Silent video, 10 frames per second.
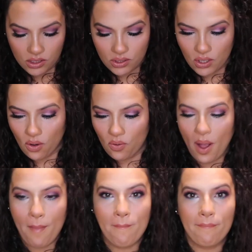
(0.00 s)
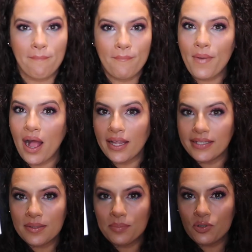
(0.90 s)
So
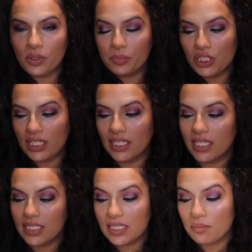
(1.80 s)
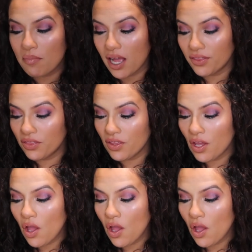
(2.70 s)
my subscription this month